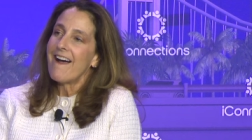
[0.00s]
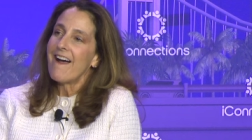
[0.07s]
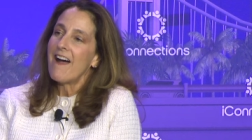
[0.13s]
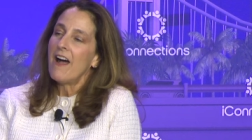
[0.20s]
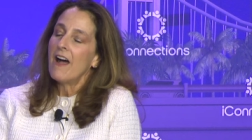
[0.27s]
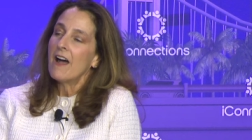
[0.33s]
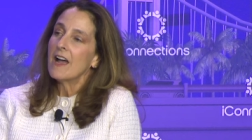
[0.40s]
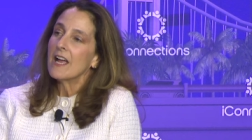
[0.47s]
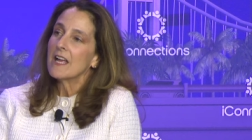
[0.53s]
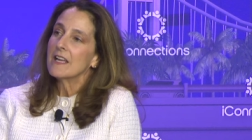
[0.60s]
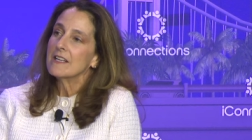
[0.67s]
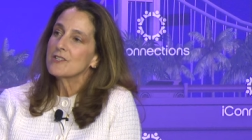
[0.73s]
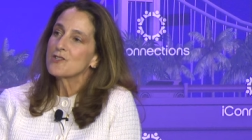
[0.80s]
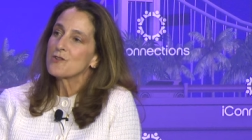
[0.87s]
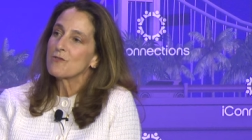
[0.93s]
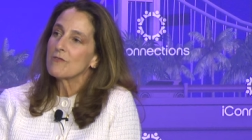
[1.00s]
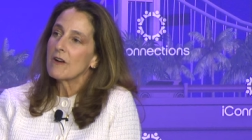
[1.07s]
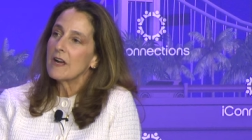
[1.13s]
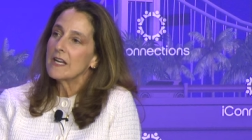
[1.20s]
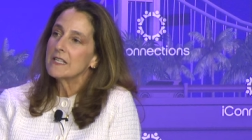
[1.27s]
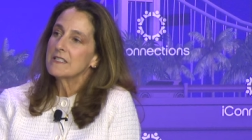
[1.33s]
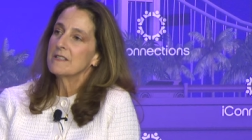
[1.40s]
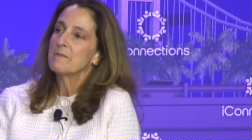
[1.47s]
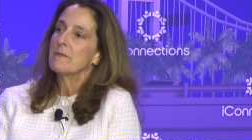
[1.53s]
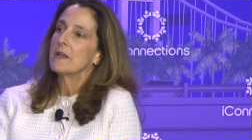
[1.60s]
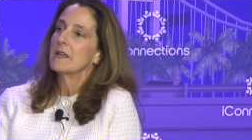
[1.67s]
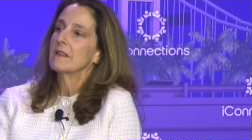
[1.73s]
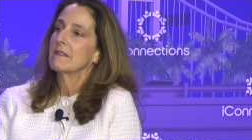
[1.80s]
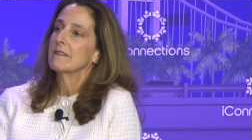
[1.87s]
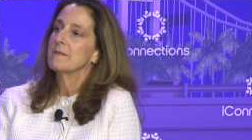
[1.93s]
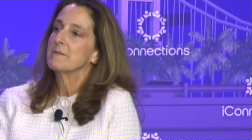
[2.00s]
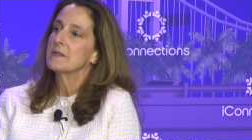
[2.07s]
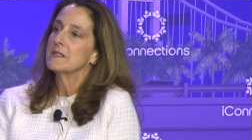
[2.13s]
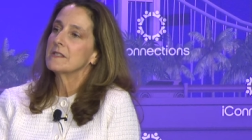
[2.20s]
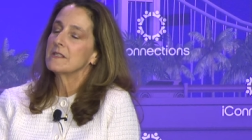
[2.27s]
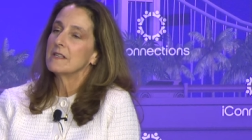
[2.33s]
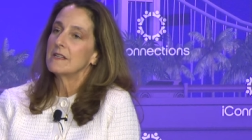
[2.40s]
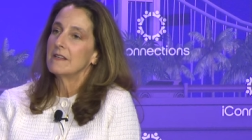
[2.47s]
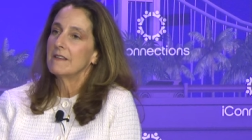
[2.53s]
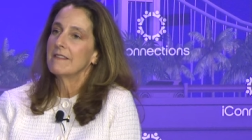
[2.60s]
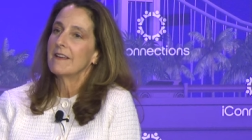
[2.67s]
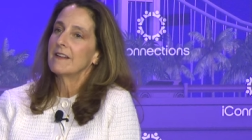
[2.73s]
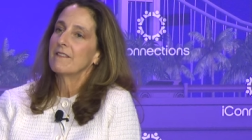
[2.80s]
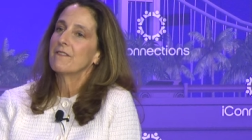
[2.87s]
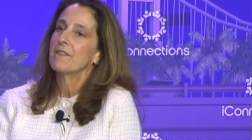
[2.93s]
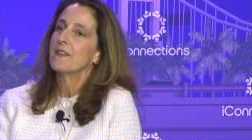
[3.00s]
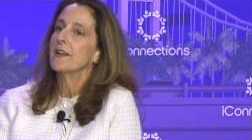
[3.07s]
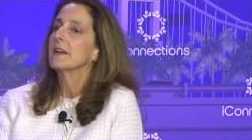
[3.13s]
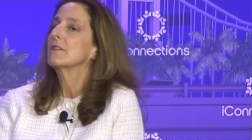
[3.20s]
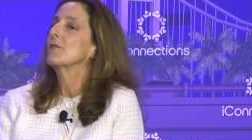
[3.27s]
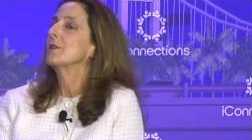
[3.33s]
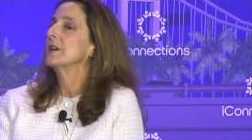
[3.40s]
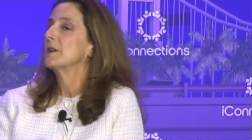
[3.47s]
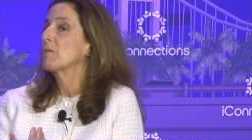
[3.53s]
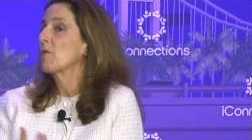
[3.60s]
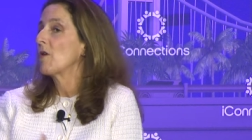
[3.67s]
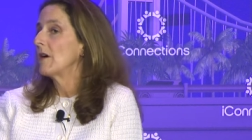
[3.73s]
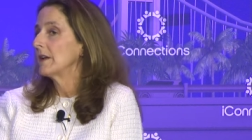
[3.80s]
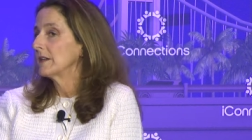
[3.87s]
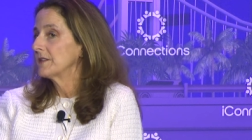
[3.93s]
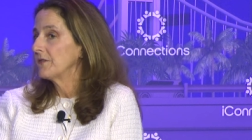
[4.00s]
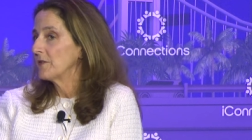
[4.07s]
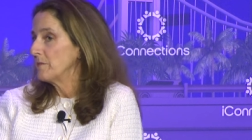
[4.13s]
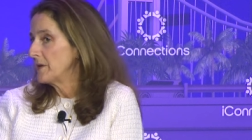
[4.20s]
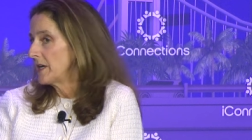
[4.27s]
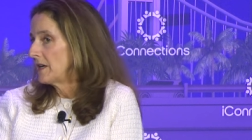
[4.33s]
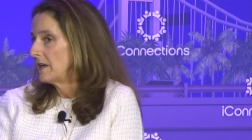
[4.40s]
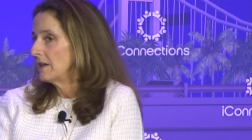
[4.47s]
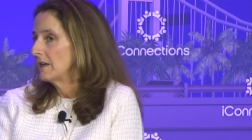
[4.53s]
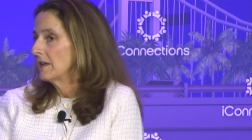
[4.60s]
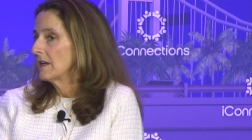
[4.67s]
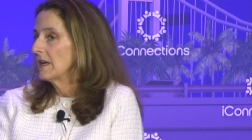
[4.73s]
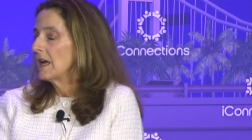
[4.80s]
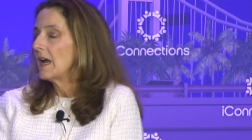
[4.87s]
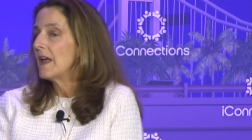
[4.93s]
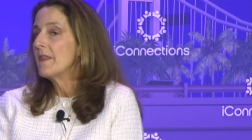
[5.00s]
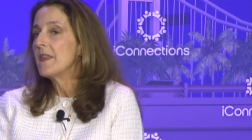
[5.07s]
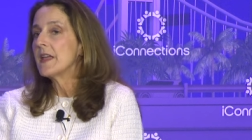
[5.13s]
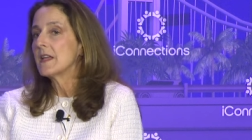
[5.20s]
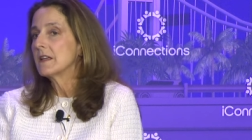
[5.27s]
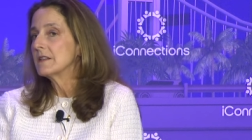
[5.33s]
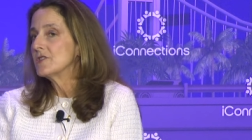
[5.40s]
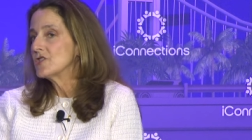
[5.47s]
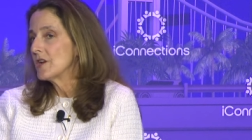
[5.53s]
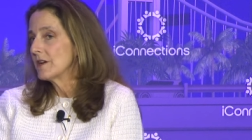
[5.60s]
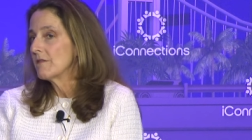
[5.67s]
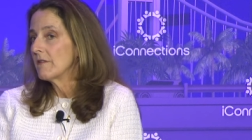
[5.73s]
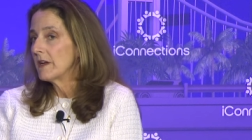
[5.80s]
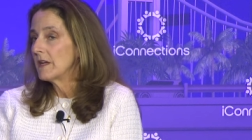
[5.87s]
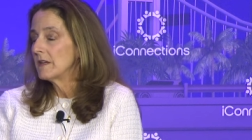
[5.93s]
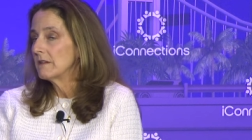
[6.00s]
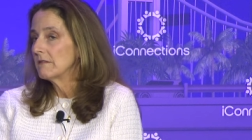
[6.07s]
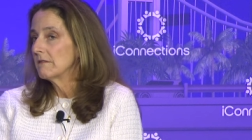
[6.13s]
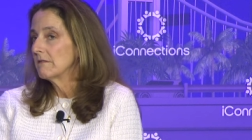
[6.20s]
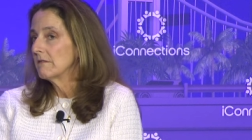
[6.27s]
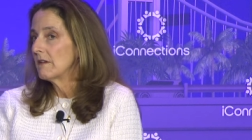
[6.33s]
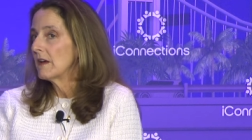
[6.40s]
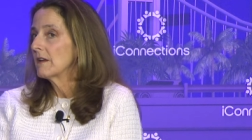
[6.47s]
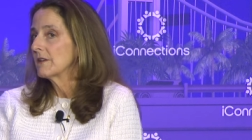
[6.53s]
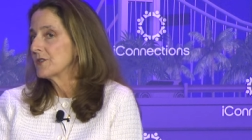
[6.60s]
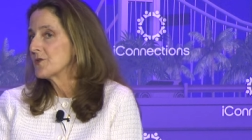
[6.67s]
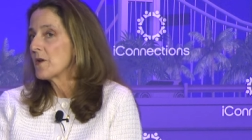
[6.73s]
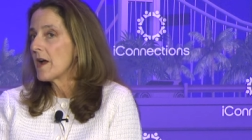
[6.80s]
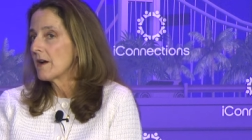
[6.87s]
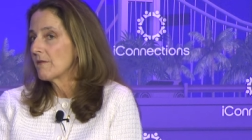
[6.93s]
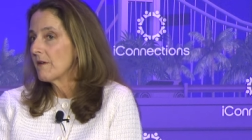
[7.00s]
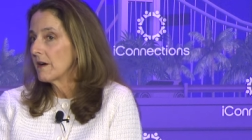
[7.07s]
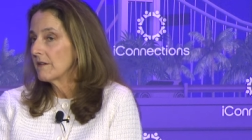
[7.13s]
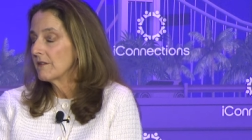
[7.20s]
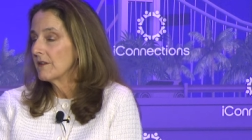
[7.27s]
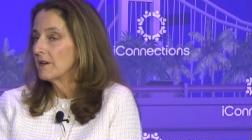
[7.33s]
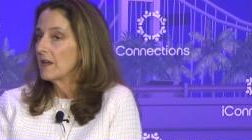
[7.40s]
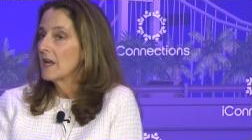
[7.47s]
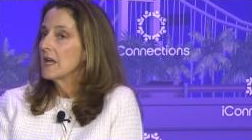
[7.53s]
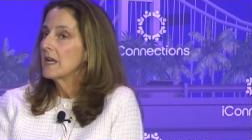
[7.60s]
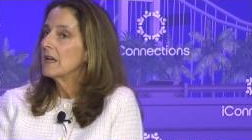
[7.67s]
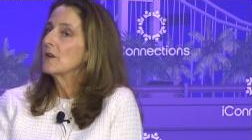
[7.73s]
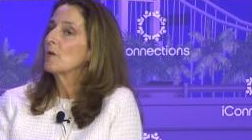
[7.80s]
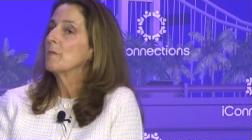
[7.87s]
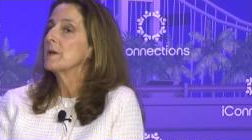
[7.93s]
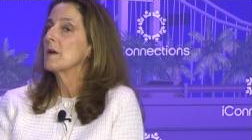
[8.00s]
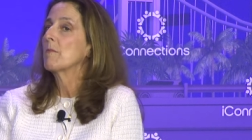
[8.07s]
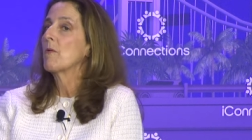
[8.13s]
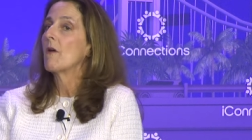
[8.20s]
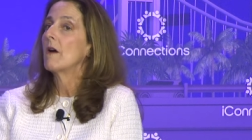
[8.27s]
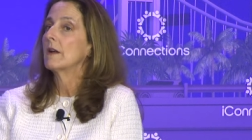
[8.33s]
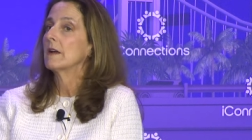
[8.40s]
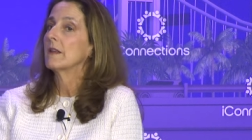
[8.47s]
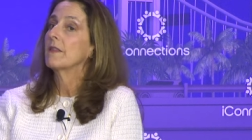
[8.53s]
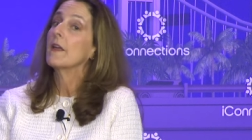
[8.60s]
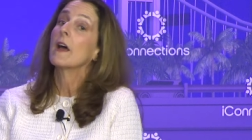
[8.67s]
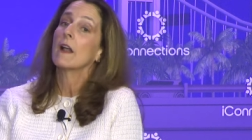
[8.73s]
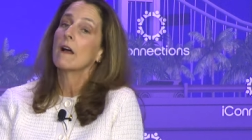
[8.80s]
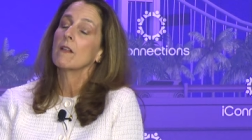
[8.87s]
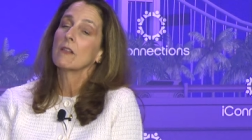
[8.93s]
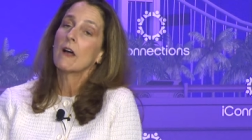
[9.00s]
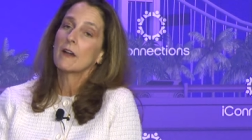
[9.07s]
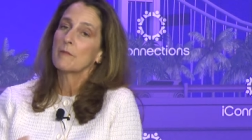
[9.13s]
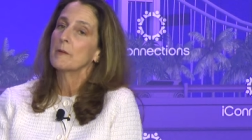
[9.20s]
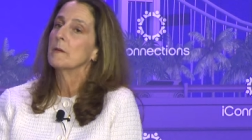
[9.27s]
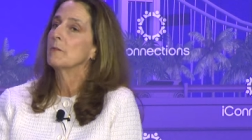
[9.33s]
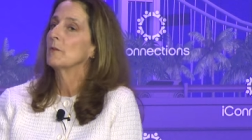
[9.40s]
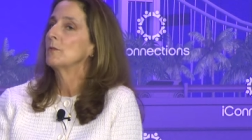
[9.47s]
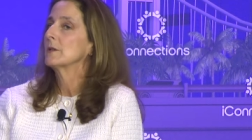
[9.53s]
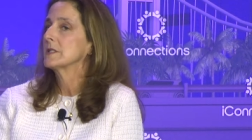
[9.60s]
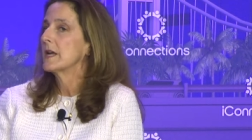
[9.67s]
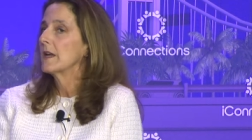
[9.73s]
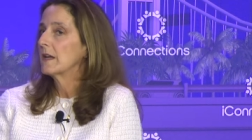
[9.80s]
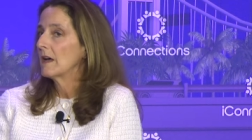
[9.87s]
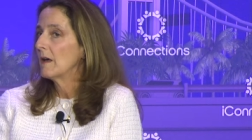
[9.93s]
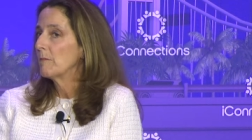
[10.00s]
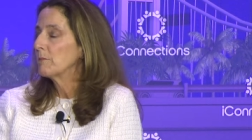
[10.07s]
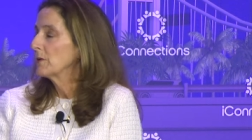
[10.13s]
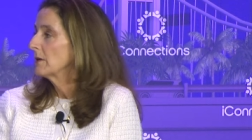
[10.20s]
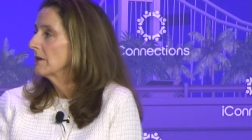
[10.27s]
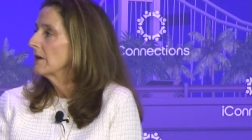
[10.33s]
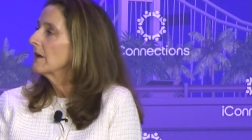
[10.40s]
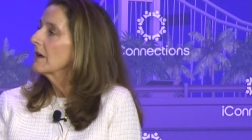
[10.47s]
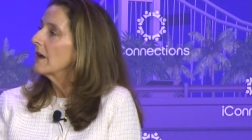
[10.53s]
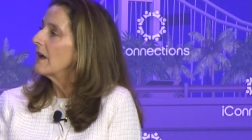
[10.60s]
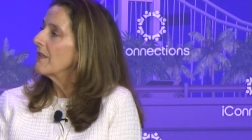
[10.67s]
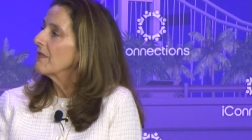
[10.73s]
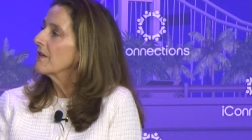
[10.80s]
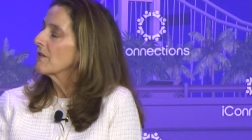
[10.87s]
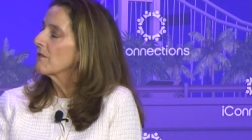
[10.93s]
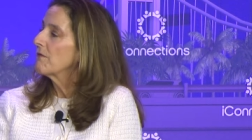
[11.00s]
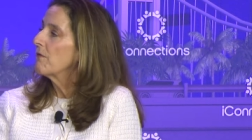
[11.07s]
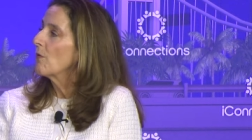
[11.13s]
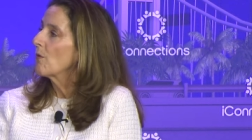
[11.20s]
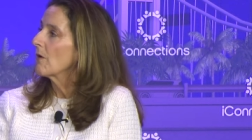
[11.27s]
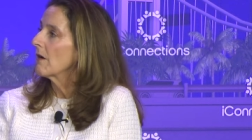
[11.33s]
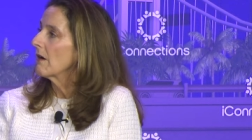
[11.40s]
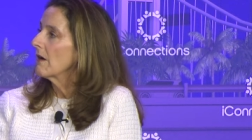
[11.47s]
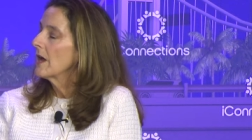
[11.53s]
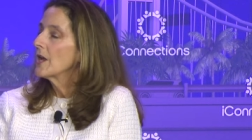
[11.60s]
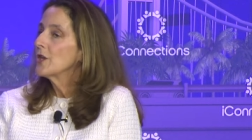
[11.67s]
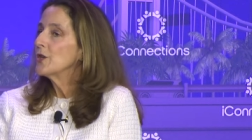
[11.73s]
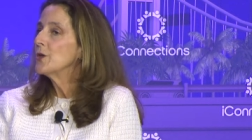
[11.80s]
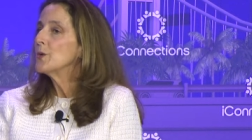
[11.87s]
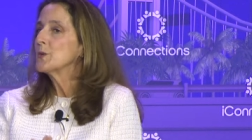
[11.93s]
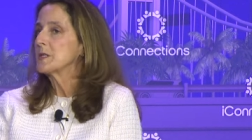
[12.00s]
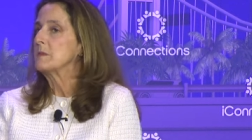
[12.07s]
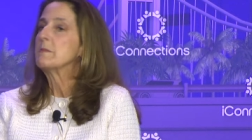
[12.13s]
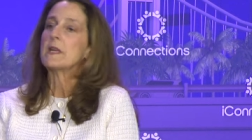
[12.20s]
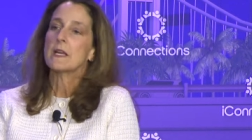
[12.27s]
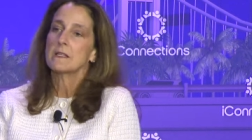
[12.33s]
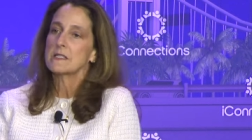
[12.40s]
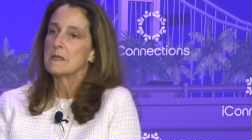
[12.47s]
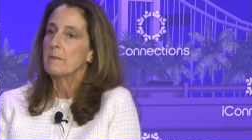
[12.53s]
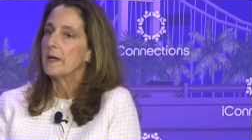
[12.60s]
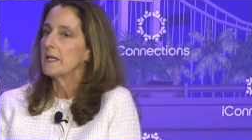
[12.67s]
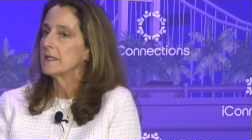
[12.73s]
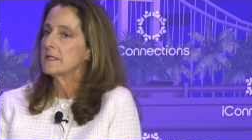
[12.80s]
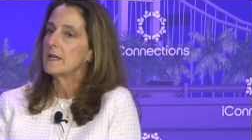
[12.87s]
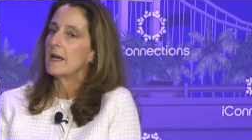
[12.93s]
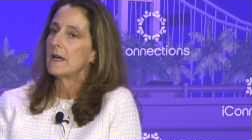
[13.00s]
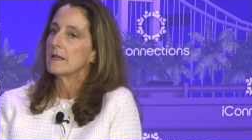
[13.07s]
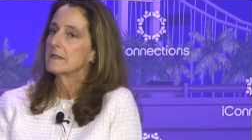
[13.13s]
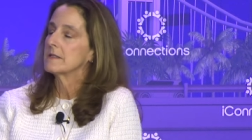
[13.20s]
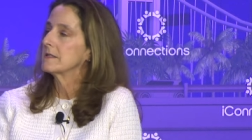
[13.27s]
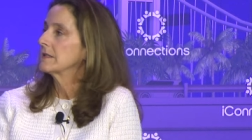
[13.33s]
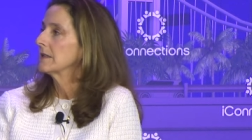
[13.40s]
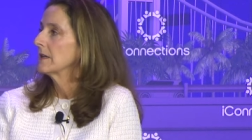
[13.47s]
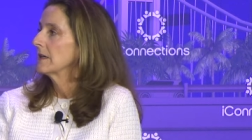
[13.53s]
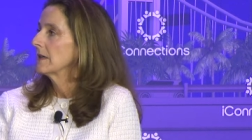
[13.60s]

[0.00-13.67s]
I try to make them see that if they create a product for me and they can generate a good track record, it'll be a product that a lot of people will take up. And therefore, use me as the beta test.